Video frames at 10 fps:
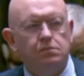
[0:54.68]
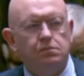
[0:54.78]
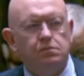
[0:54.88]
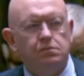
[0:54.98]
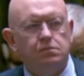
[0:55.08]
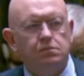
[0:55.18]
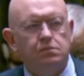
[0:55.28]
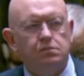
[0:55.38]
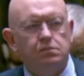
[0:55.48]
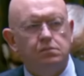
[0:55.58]

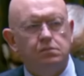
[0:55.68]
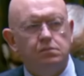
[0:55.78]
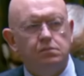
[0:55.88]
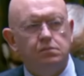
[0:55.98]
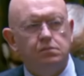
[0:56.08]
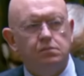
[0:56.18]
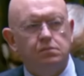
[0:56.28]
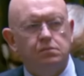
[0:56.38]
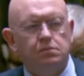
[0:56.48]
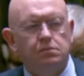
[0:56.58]

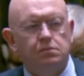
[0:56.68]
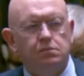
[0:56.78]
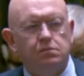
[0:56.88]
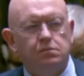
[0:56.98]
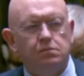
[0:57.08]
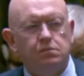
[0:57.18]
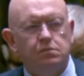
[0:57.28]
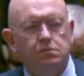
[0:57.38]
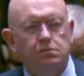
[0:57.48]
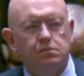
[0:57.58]

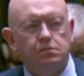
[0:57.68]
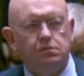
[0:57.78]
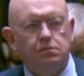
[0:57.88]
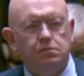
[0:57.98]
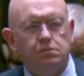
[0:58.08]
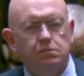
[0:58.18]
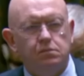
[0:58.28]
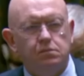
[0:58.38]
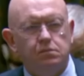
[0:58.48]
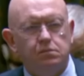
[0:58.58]

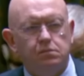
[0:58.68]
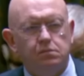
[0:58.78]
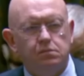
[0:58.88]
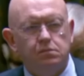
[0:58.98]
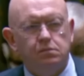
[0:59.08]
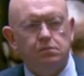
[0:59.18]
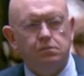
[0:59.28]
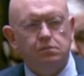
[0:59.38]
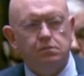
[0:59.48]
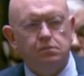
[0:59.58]

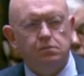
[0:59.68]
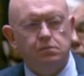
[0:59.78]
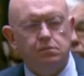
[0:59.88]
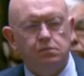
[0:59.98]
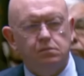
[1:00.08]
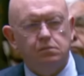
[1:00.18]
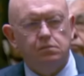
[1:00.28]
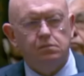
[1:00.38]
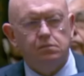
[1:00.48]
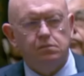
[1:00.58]

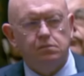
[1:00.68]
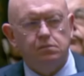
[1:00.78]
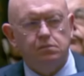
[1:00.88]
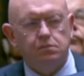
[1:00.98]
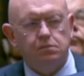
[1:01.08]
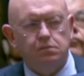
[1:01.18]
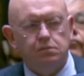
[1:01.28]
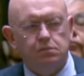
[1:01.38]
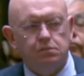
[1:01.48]
[no speech]